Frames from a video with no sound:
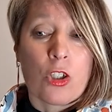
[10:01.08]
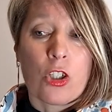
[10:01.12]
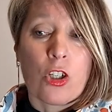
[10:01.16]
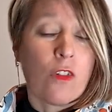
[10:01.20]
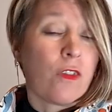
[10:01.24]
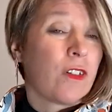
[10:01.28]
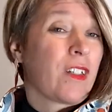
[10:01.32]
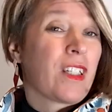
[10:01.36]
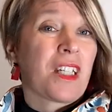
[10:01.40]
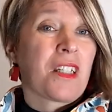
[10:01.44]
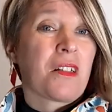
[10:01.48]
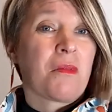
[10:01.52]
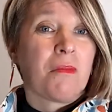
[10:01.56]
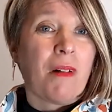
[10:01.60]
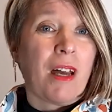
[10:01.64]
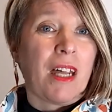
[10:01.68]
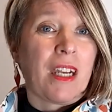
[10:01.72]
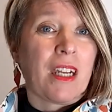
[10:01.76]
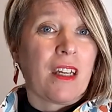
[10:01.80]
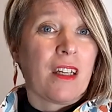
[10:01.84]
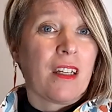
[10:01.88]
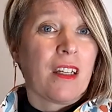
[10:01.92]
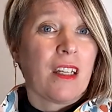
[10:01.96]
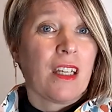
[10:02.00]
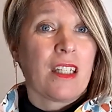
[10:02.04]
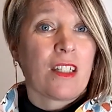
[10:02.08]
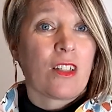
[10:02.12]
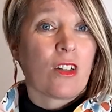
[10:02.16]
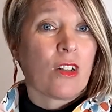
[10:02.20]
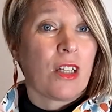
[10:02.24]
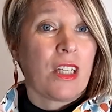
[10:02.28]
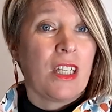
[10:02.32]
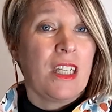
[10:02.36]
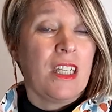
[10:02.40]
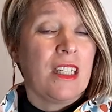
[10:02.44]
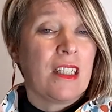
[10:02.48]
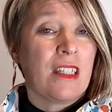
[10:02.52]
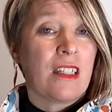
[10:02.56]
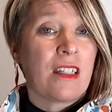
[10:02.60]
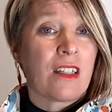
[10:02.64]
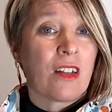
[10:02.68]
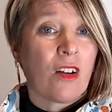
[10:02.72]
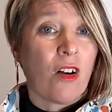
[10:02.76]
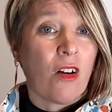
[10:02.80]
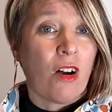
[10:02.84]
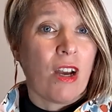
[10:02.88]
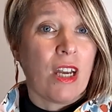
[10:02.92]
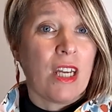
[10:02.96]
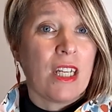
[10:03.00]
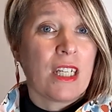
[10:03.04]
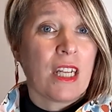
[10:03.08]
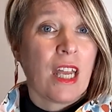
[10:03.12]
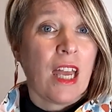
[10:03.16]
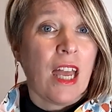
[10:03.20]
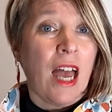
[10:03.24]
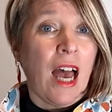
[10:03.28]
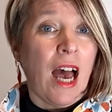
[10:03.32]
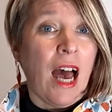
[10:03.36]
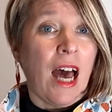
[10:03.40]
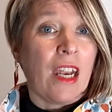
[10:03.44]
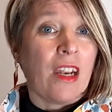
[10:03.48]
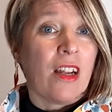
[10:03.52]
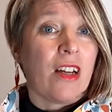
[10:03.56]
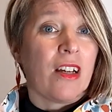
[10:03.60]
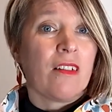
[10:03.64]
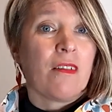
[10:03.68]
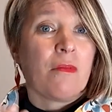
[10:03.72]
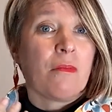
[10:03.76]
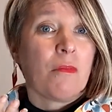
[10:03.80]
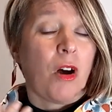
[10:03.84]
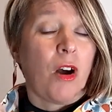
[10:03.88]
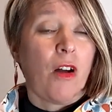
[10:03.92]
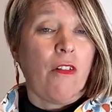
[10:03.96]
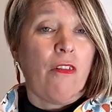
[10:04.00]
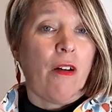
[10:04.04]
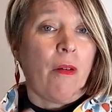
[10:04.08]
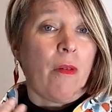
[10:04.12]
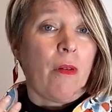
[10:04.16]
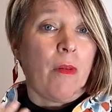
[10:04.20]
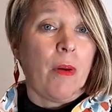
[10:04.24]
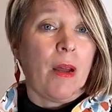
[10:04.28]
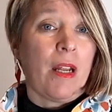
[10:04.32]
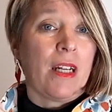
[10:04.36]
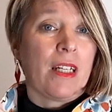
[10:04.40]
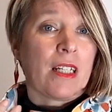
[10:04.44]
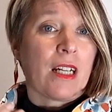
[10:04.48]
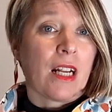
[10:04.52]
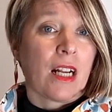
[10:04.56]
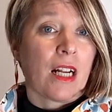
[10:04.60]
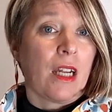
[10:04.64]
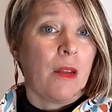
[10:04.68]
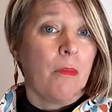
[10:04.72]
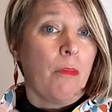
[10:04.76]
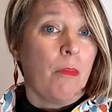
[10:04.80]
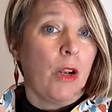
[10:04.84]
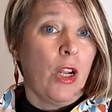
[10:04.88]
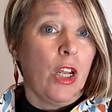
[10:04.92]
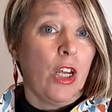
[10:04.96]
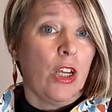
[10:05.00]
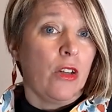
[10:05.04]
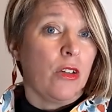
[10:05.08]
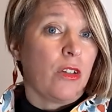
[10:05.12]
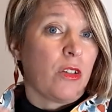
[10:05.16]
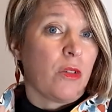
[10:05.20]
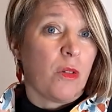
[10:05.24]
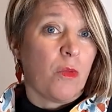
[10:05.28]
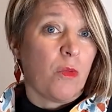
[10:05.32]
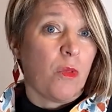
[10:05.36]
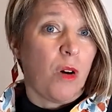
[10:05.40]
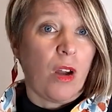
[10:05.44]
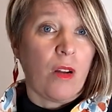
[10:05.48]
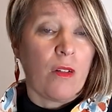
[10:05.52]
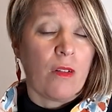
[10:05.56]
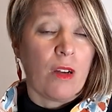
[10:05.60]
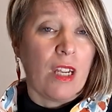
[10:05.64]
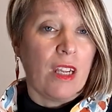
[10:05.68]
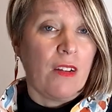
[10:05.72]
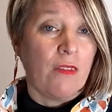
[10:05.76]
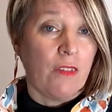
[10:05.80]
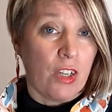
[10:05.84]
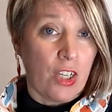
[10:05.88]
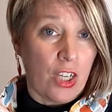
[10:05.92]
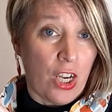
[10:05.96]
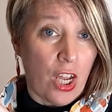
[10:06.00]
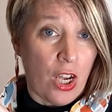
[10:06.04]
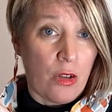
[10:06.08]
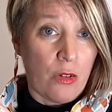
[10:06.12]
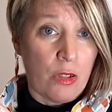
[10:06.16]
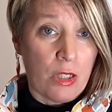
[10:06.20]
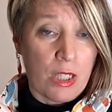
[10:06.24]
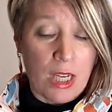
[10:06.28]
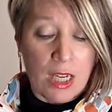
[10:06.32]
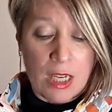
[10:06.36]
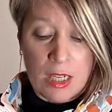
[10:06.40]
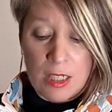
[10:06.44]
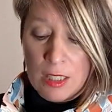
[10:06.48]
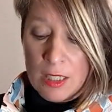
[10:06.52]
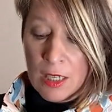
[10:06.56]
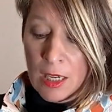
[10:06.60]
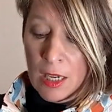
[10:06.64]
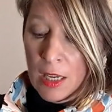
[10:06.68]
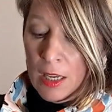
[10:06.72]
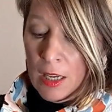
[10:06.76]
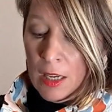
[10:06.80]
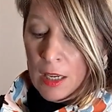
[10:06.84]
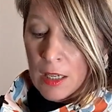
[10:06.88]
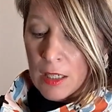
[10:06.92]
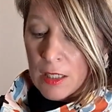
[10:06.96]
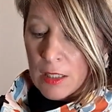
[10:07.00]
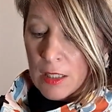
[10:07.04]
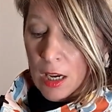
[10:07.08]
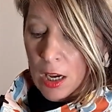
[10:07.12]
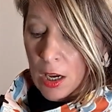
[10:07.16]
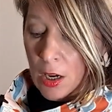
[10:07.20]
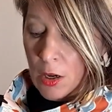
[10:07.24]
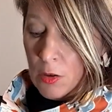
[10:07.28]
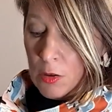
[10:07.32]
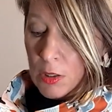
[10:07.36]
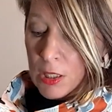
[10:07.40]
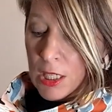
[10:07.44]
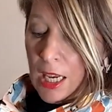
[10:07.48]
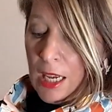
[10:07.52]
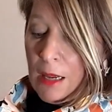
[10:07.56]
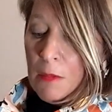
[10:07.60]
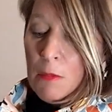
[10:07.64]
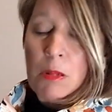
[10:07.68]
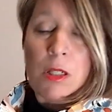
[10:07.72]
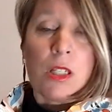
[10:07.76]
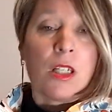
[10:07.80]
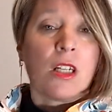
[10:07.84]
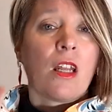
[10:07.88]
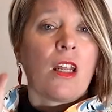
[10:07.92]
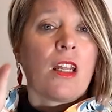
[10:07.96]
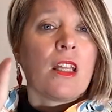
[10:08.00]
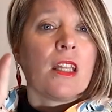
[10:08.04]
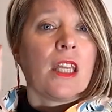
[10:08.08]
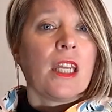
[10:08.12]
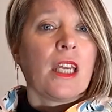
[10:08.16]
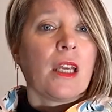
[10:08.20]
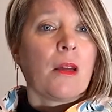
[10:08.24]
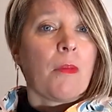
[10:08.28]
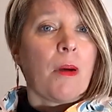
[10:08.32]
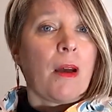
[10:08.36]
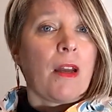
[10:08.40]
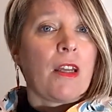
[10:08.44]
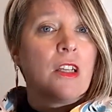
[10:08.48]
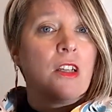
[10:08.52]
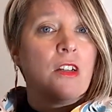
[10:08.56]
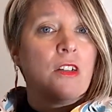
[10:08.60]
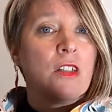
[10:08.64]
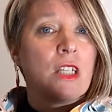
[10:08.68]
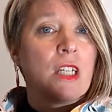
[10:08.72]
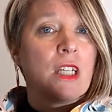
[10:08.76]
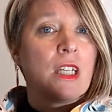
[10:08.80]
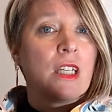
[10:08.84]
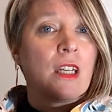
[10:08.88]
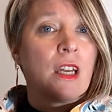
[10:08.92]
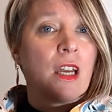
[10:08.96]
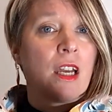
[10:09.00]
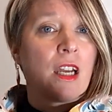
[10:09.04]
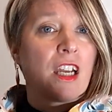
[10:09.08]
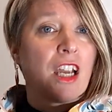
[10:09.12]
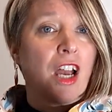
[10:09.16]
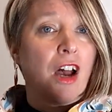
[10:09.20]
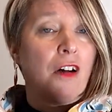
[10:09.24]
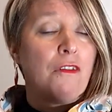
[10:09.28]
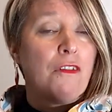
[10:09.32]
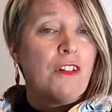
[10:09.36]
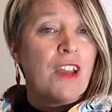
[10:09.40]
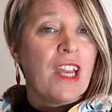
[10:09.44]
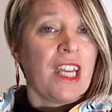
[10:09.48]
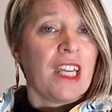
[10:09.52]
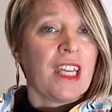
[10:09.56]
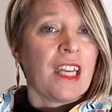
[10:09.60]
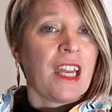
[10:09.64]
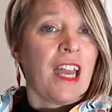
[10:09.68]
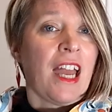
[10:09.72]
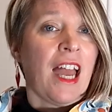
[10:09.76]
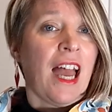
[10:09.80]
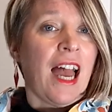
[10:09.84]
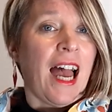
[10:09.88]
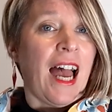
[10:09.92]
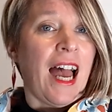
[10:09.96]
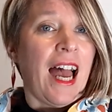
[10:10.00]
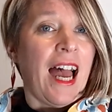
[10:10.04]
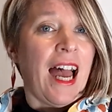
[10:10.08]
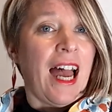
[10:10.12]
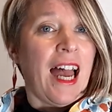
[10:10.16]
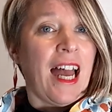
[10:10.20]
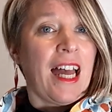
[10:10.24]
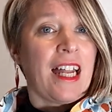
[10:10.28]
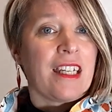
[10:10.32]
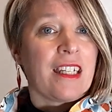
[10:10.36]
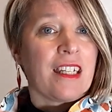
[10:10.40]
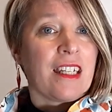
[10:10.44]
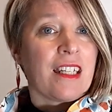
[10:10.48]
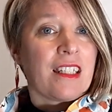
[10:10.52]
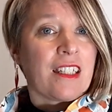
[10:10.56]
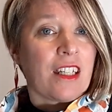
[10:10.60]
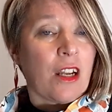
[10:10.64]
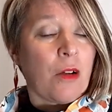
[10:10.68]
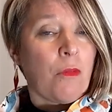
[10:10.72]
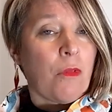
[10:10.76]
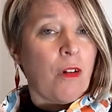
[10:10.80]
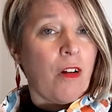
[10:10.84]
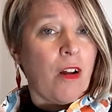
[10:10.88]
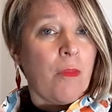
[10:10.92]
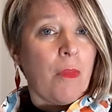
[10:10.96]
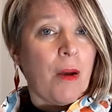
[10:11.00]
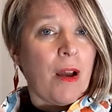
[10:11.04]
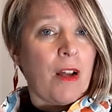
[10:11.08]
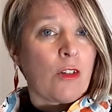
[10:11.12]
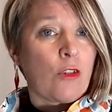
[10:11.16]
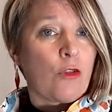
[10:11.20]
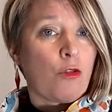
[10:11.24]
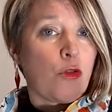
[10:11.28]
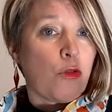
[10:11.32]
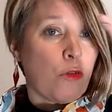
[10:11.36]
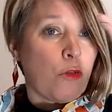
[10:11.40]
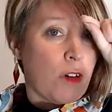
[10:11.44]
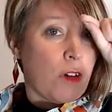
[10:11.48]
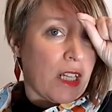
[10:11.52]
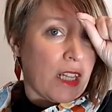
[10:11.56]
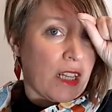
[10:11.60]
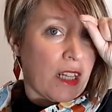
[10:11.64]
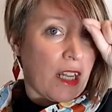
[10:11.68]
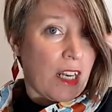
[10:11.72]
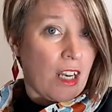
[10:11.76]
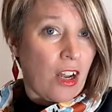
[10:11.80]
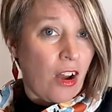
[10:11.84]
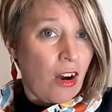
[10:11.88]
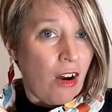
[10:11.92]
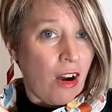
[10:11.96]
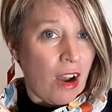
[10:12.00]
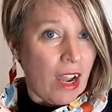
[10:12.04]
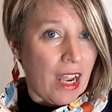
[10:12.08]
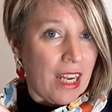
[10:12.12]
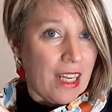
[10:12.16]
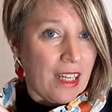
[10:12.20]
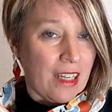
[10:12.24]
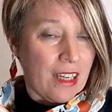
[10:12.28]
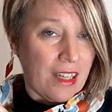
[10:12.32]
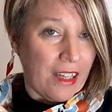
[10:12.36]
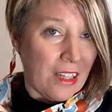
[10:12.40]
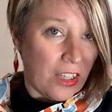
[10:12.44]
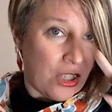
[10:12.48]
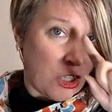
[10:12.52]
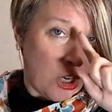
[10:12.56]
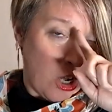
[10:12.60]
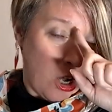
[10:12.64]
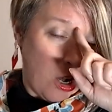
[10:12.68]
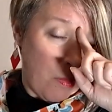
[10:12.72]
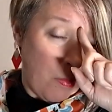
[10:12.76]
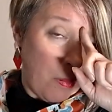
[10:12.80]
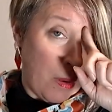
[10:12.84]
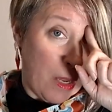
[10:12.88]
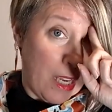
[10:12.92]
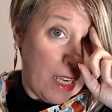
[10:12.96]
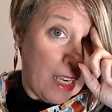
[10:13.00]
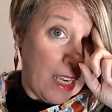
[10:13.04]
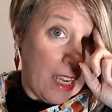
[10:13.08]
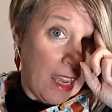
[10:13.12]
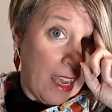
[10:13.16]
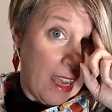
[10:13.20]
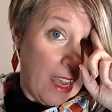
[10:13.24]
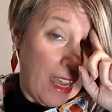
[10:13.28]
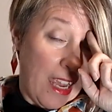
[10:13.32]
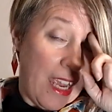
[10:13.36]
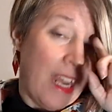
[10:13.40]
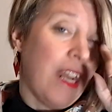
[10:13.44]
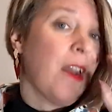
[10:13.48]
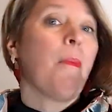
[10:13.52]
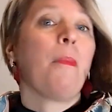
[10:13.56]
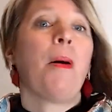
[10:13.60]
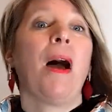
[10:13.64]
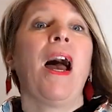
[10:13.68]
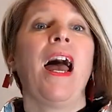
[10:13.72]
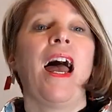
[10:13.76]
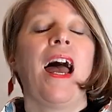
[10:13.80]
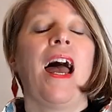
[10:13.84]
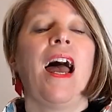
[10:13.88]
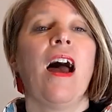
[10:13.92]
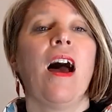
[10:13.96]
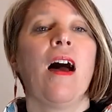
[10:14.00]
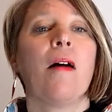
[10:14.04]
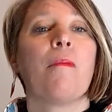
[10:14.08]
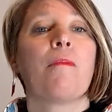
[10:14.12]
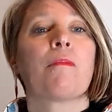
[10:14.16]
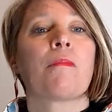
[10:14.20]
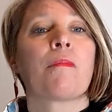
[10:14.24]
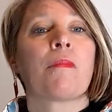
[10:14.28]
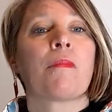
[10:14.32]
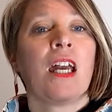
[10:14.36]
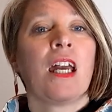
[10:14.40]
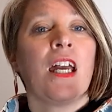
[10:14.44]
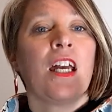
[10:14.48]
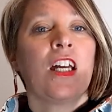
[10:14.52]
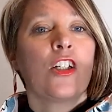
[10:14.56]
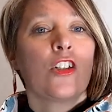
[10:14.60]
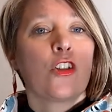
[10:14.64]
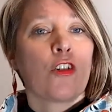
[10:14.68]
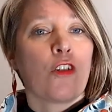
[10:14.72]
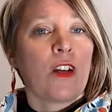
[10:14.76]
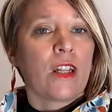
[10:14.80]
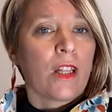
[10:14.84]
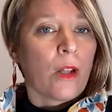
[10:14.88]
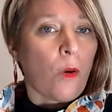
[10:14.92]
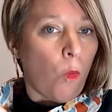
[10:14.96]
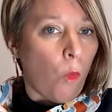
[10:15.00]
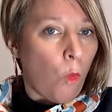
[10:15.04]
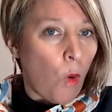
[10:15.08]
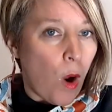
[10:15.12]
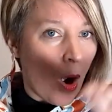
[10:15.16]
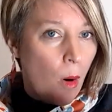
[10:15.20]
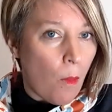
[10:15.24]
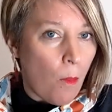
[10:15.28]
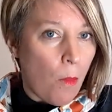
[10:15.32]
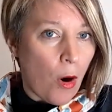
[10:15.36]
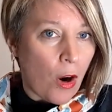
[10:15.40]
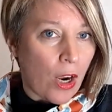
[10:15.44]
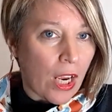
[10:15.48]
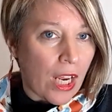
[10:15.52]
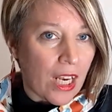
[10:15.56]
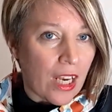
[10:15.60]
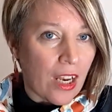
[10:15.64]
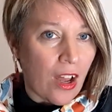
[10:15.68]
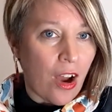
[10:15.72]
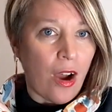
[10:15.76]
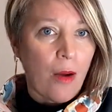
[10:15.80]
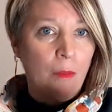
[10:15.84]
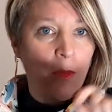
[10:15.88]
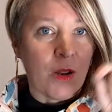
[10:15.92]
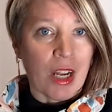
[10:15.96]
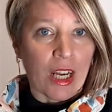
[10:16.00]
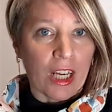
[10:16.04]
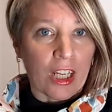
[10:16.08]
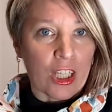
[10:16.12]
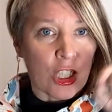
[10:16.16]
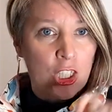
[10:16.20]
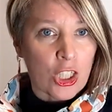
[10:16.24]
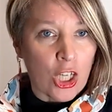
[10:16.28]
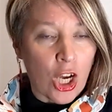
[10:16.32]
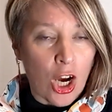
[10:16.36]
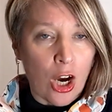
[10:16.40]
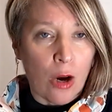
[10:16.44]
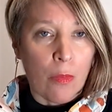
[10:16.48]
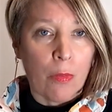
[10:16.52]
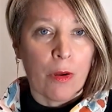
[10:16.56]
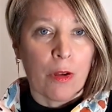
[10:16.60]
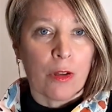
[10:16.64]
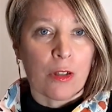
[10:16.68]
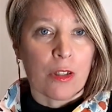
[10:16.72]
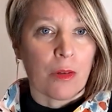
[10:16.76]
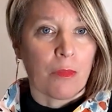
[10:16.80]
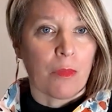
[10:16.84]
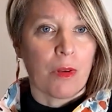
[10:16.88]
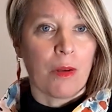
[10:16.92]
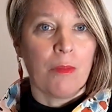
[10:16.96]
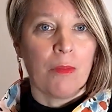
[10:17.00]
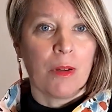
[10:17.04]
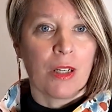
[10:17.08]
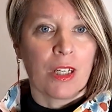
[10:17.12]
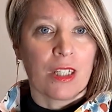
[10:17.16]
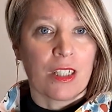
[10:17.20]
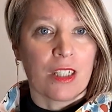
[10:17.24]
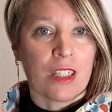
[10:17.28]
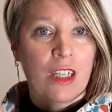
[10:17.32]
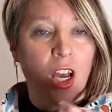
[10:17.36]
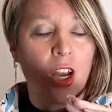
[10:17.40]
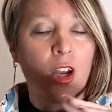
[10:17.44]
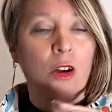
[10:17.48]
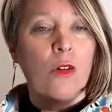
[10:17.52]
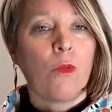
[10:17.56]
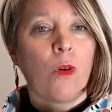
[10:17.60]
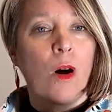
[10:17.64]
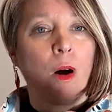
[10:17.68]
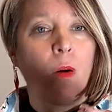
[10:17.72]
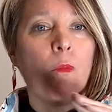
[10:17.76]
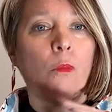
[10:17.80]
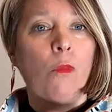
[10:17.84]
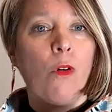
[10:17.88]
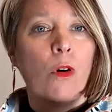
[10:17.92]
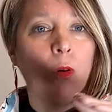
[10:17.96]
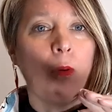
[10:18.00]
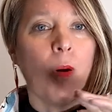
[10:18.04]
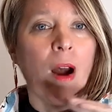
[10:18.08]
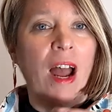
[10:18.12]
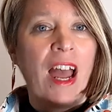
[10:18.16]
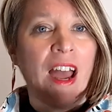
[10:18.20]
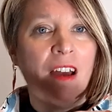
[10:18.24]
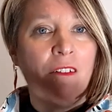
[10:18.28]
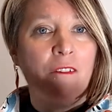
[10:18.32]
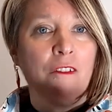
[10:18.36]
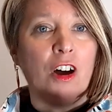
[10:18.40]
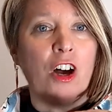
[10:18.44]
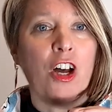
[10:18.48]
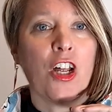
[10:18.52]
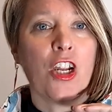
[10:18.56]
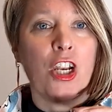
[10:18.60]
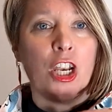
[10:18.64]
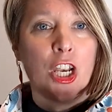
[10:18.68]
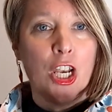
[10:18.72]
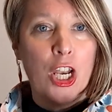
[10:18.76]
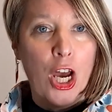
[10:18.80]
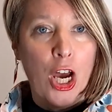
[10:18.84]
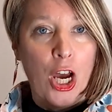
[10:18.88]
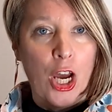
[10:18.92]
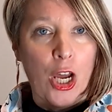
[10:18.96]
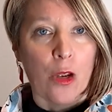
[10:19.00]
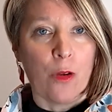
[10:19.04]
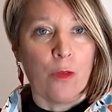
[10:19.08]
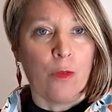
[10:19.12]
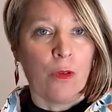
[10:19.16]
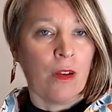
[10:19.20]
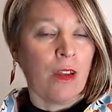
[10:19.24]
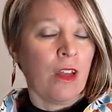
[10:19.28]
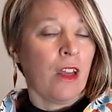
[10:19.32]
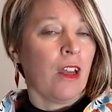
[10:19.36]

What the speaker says: off, it doesn't matter, it's on the inside. And my fabric pen is luckily blue, so it won't even notice. So tips, think about using cuffing, and don't worry about drawing the line, the Sharpie, in a pen, drawing the welt pocket line with like a Sharpie or something, because no one will ever know.